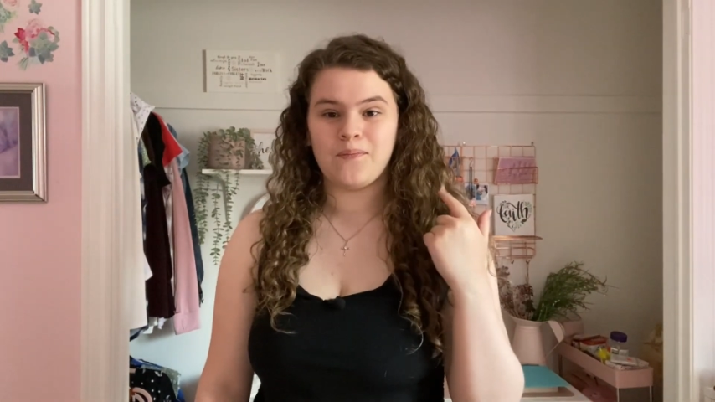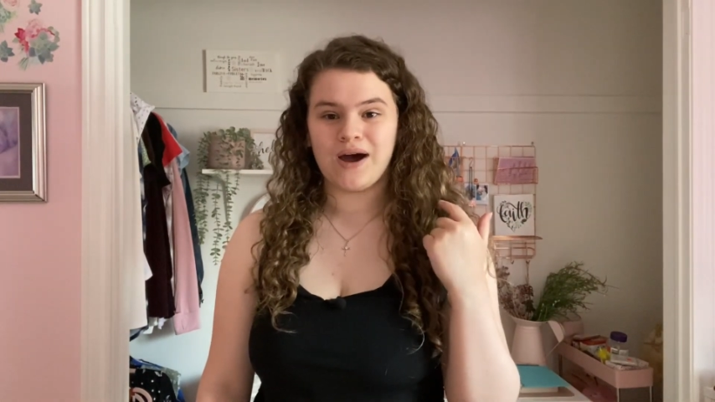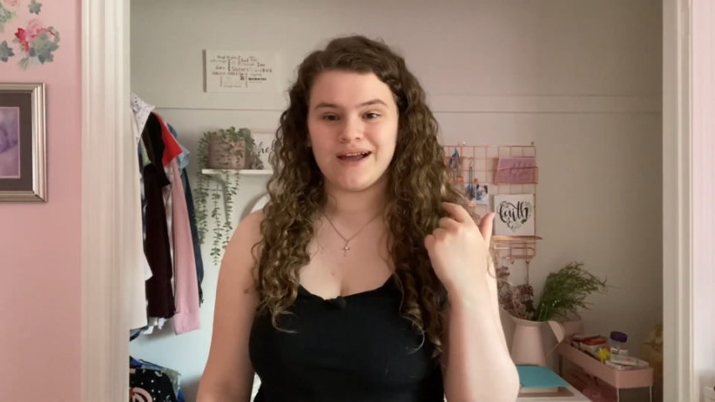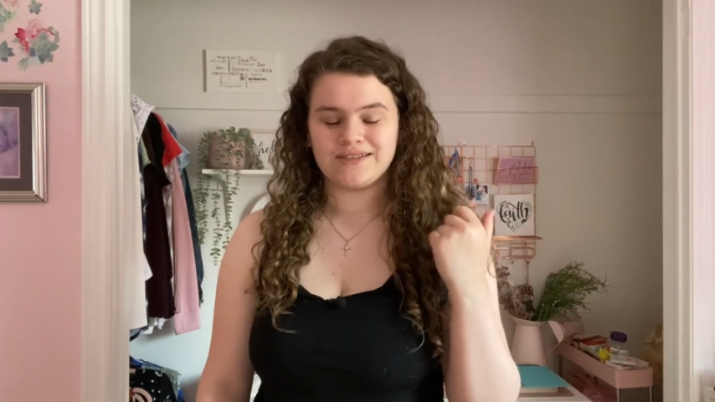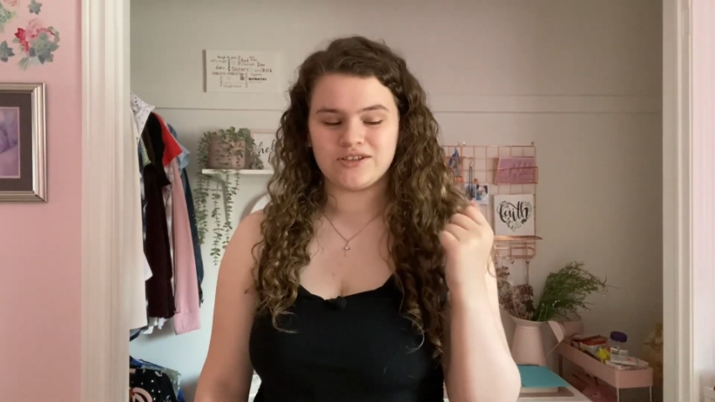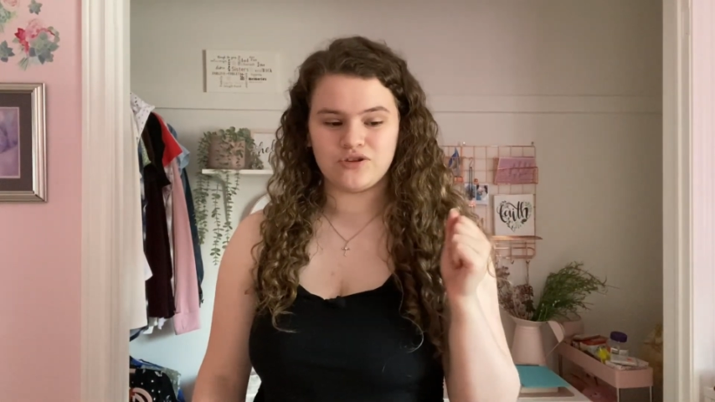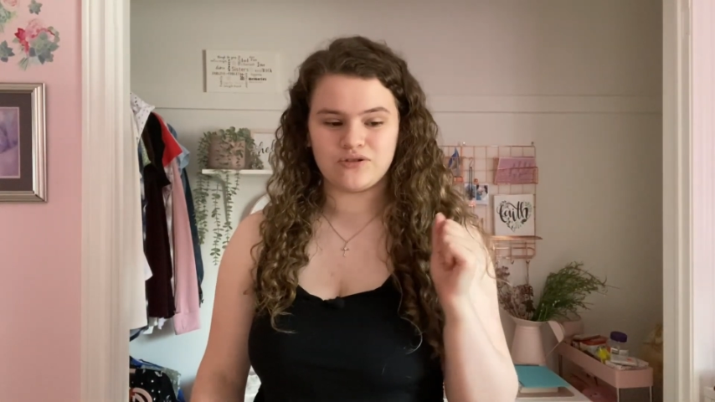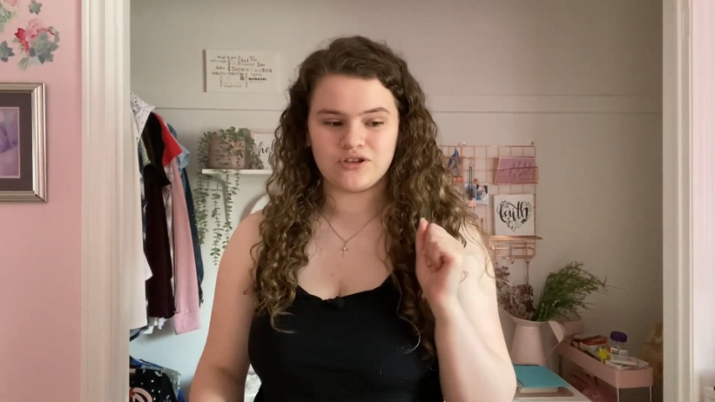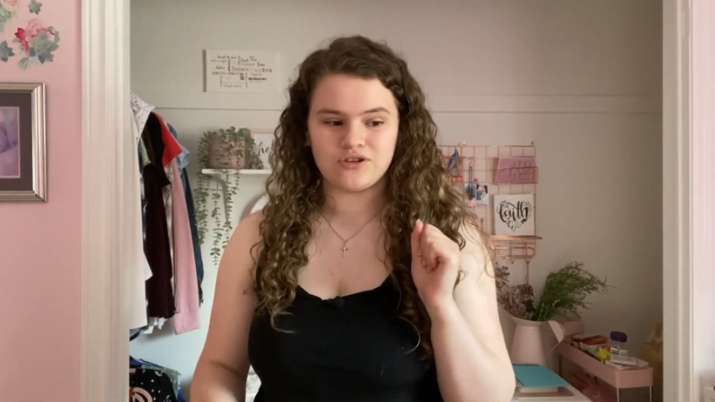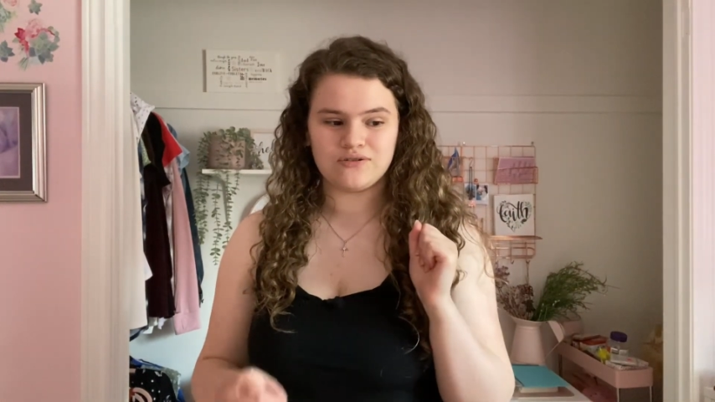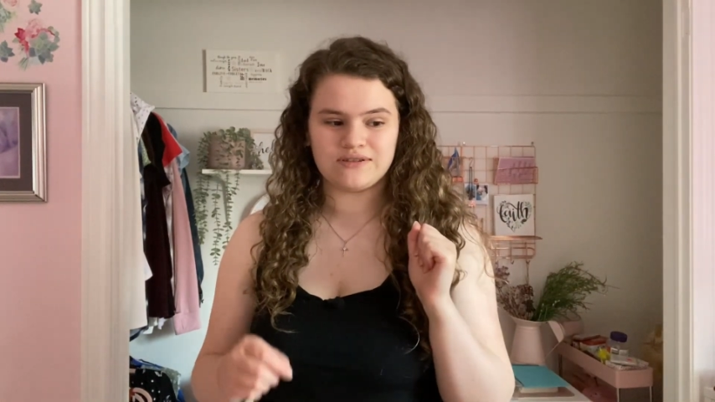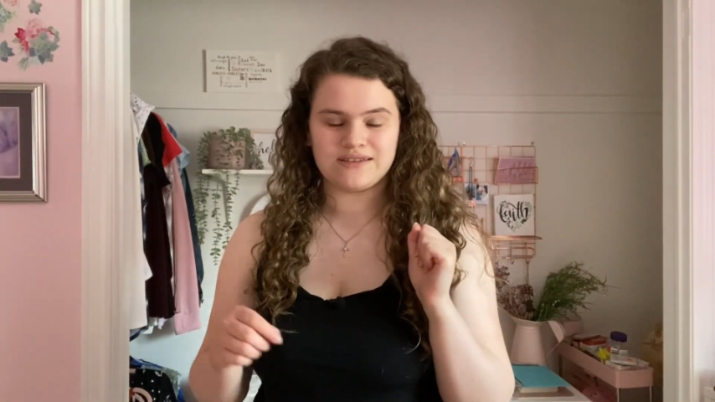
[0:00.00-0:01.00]
but you
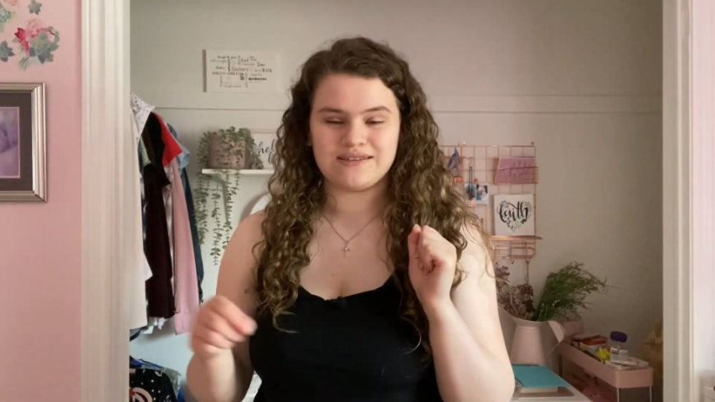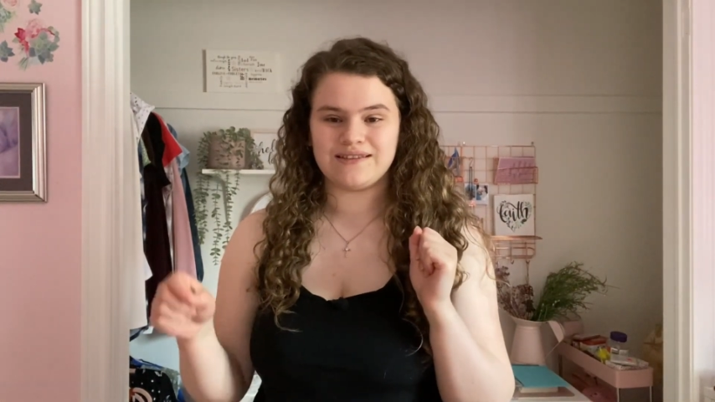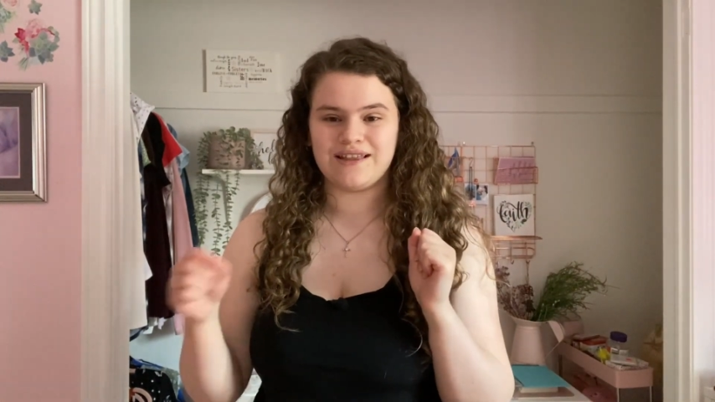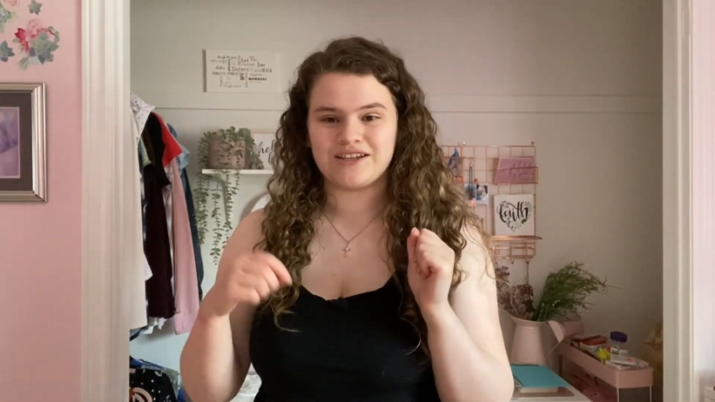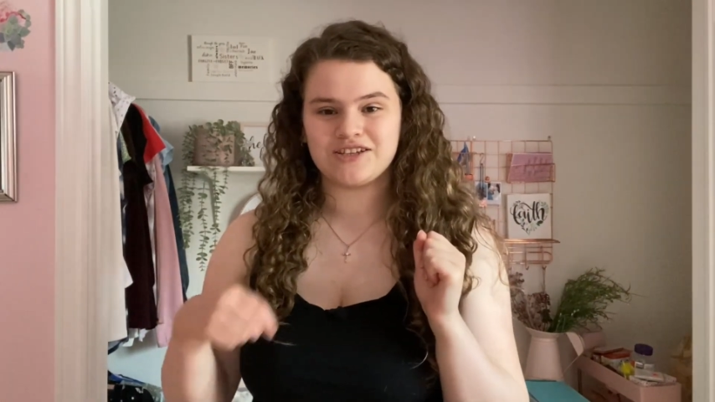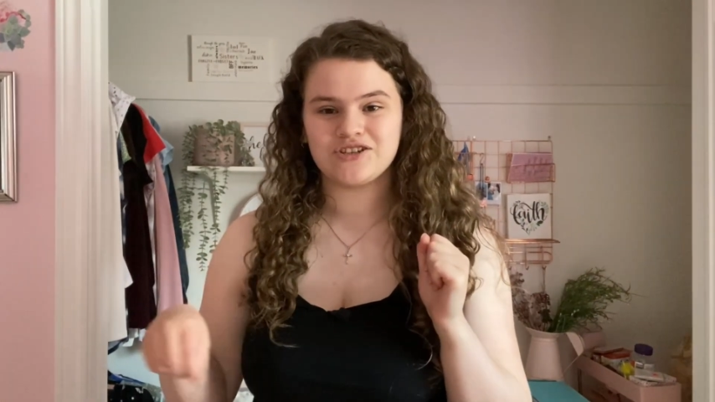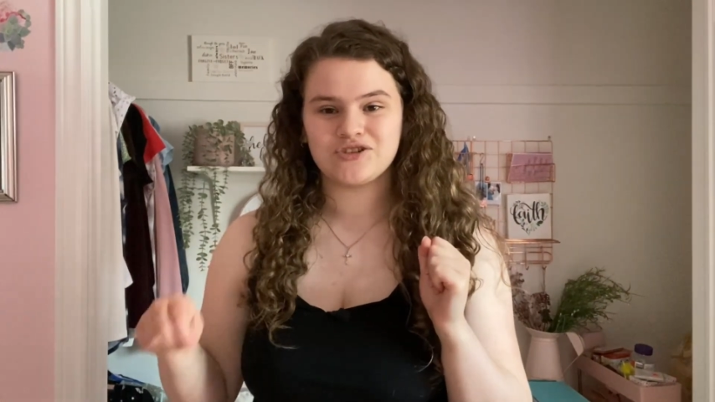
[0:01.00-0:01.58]
can use the selection